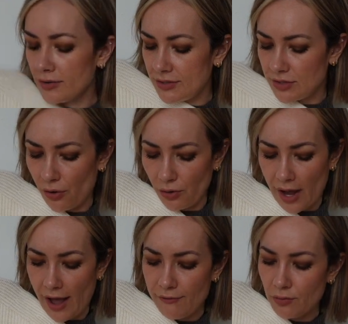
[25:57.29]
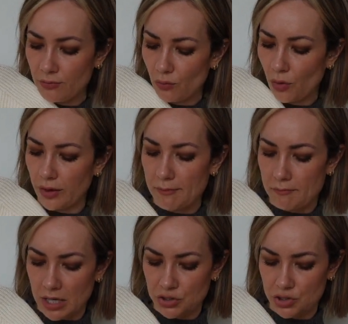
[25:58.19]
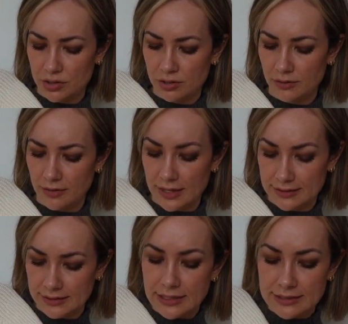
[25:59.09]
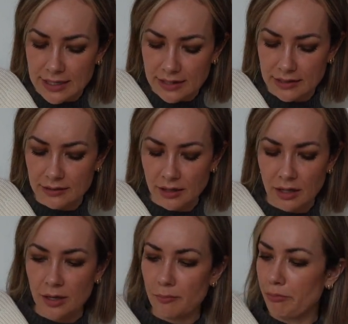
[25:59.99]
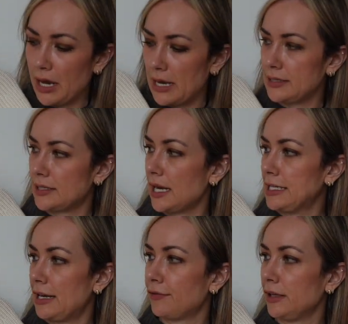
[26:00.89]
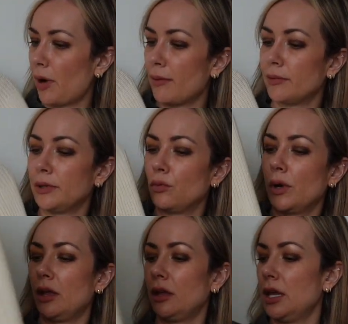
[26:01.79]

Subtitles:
So I haven't worn it much this season, but I definitely probably will